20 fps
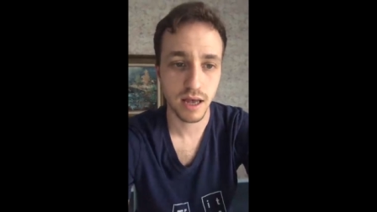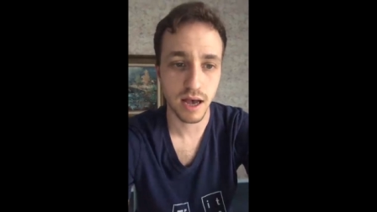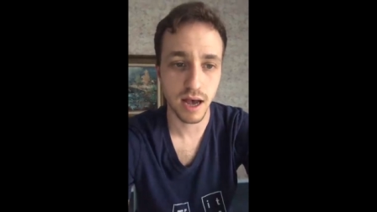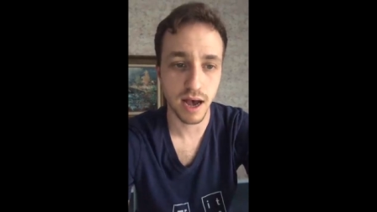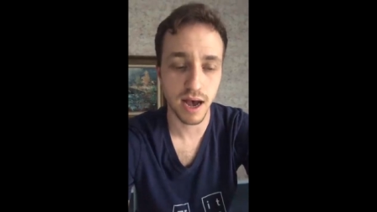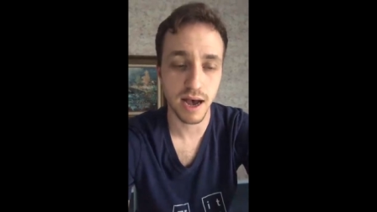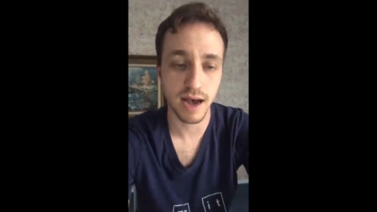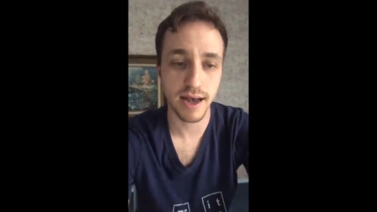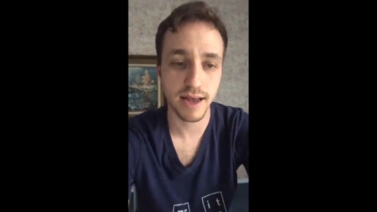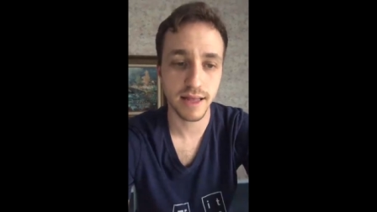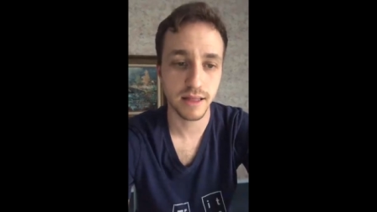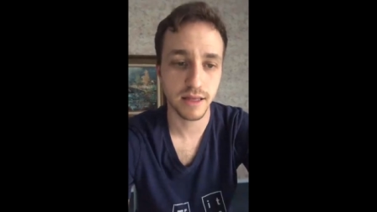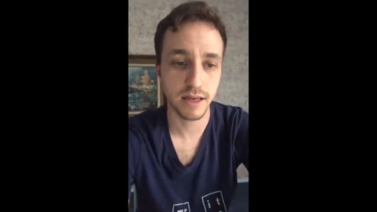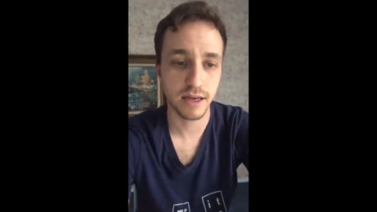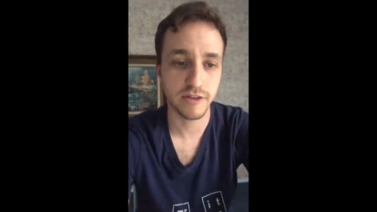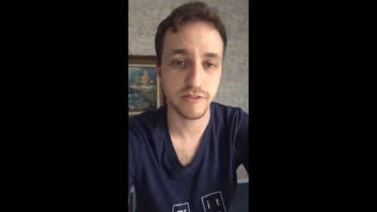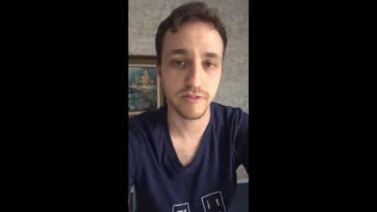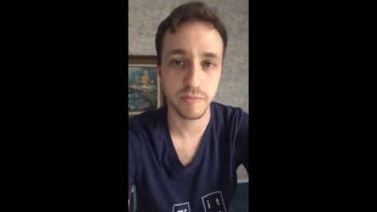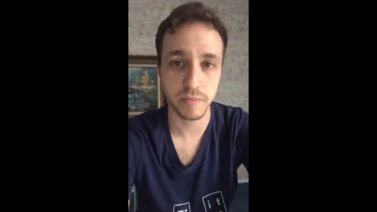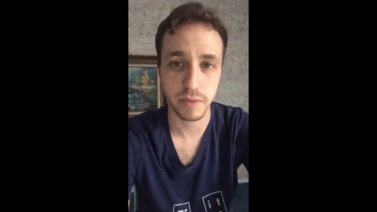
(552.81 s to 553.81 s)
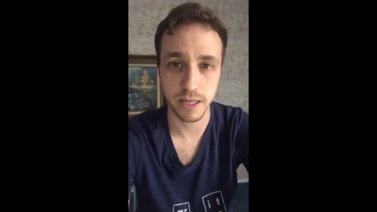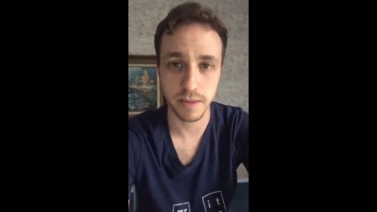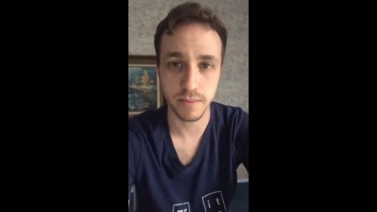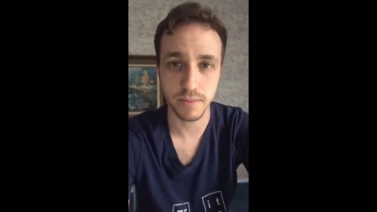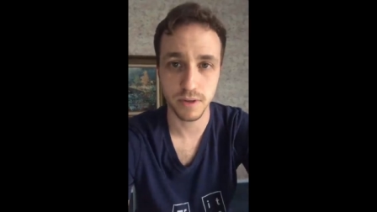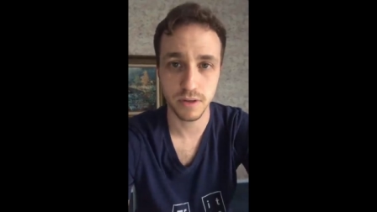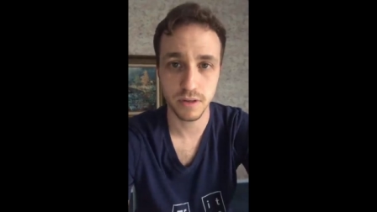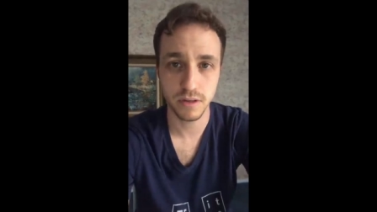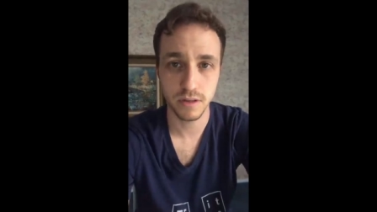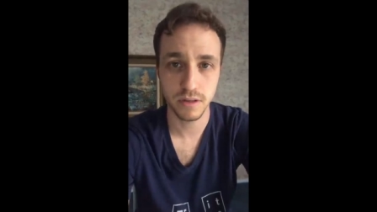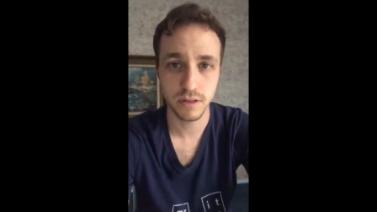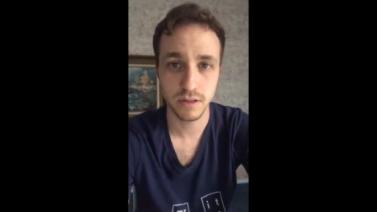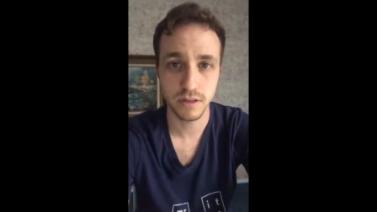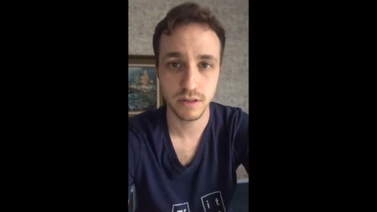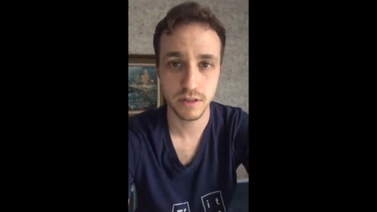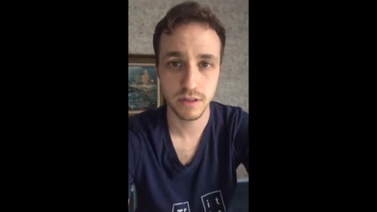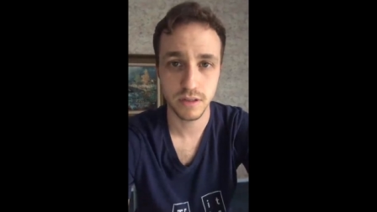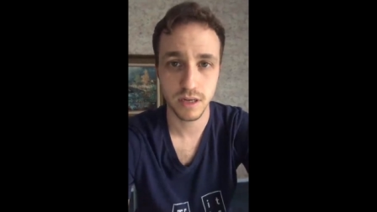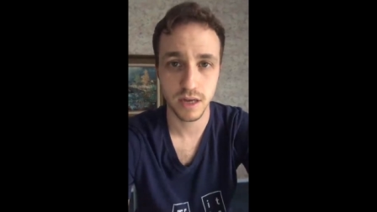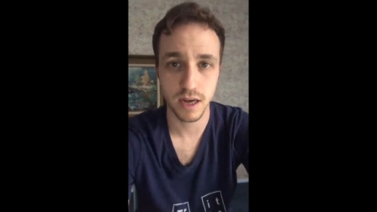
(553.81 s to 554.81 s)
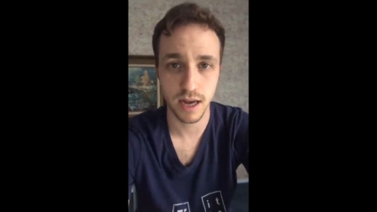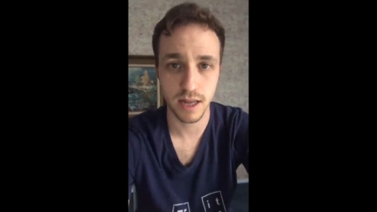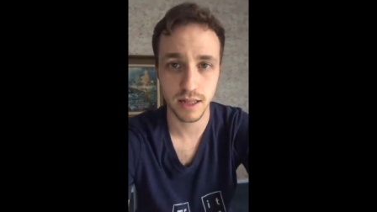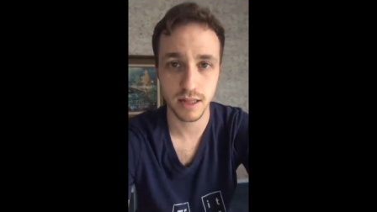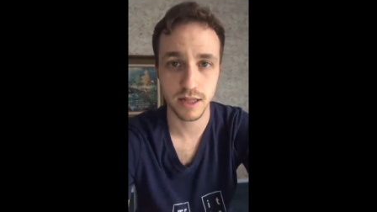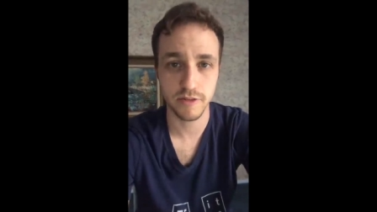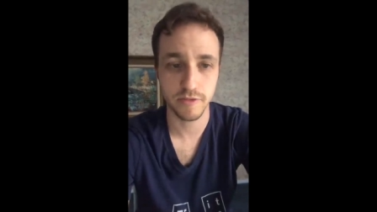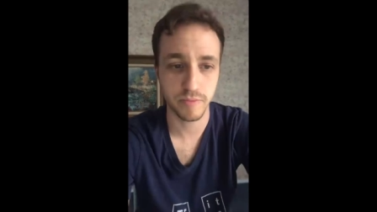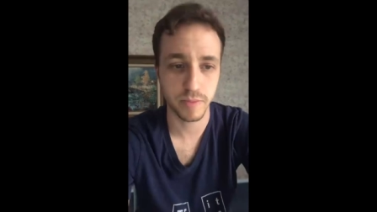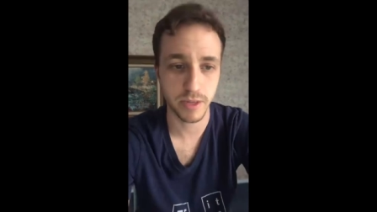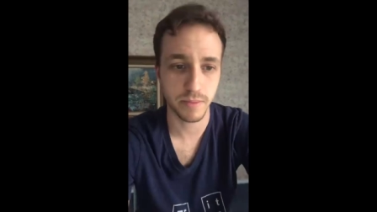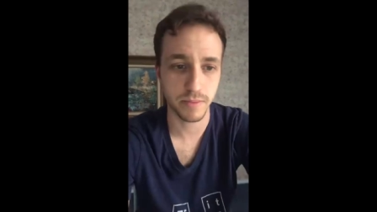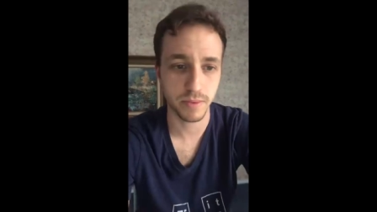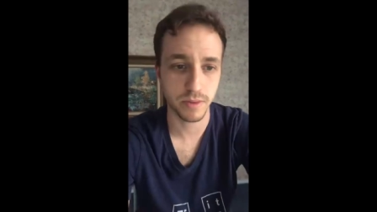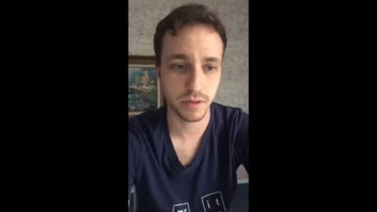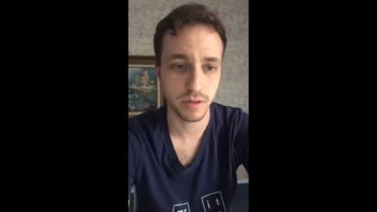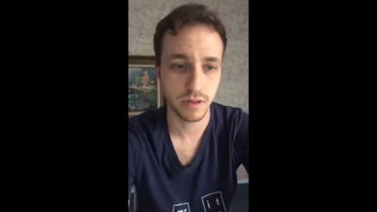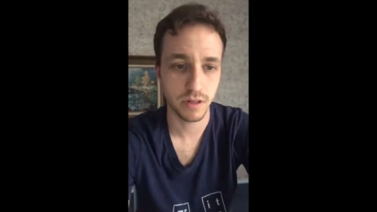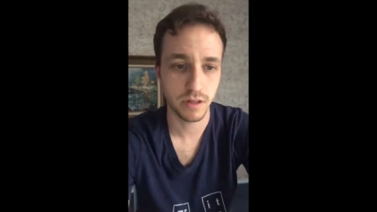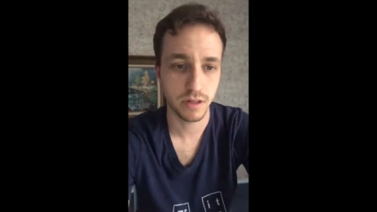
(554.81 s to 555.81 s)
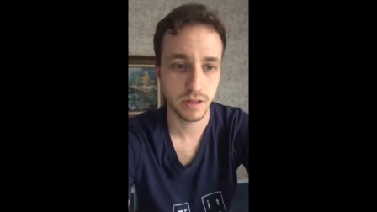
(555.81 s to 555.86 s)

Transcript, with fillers: I love people. I love people.